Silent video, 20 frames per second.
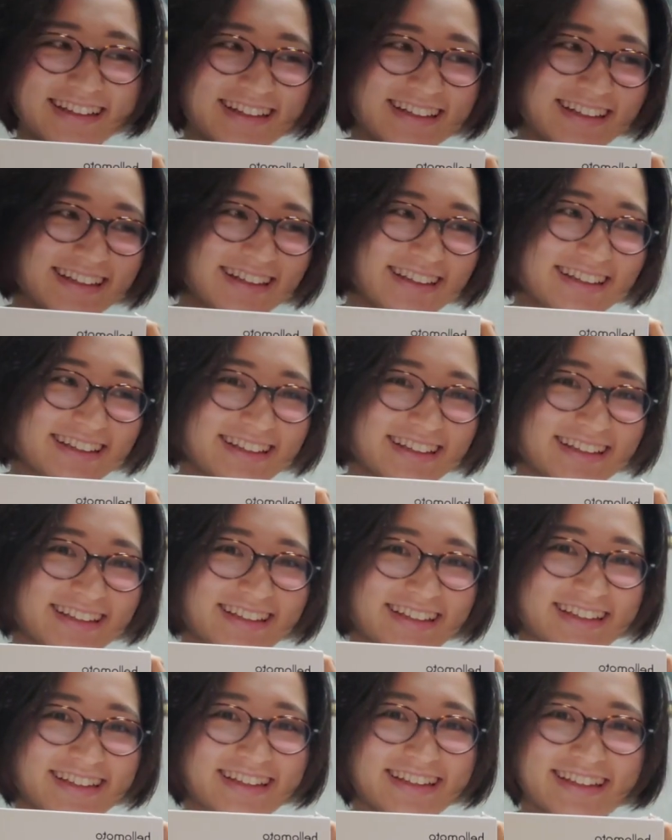
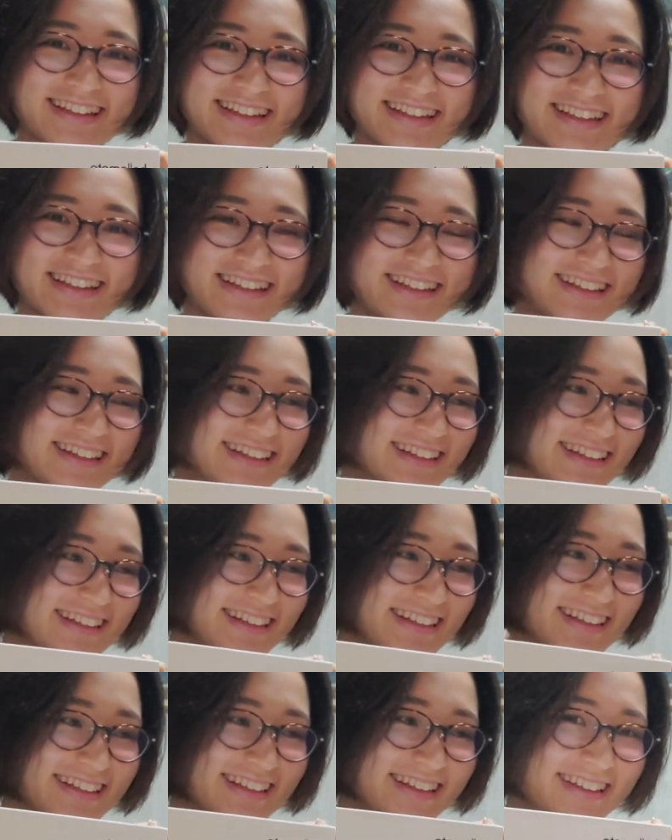
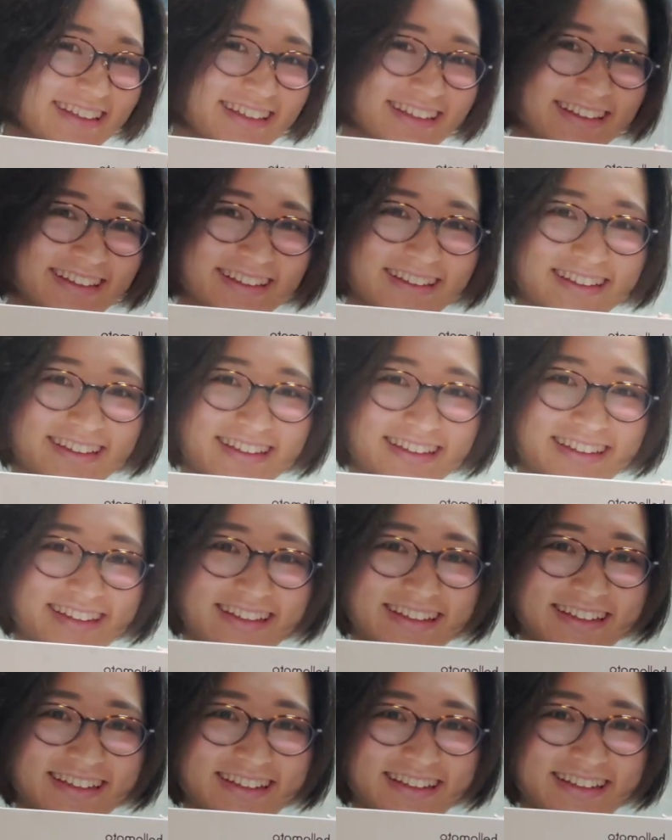
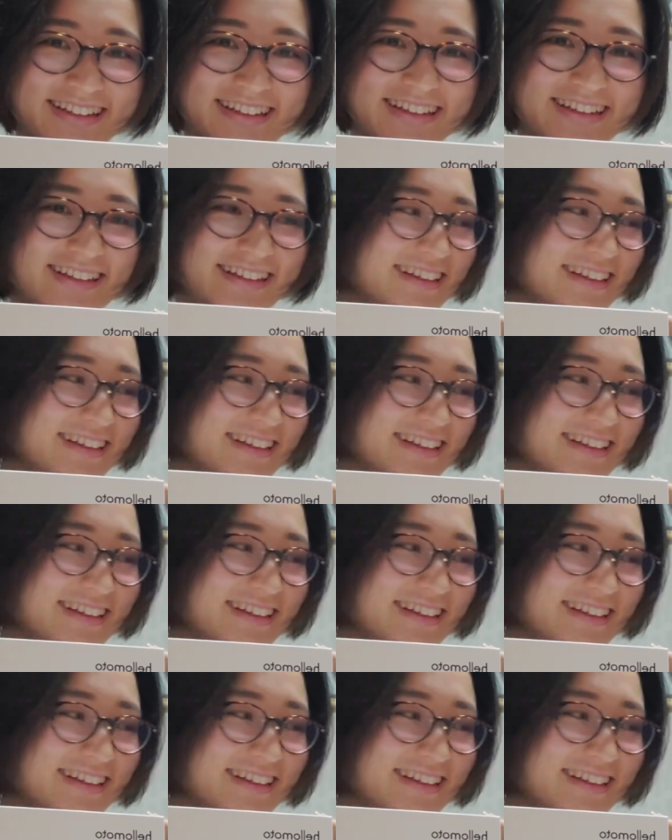This person isn't speaking.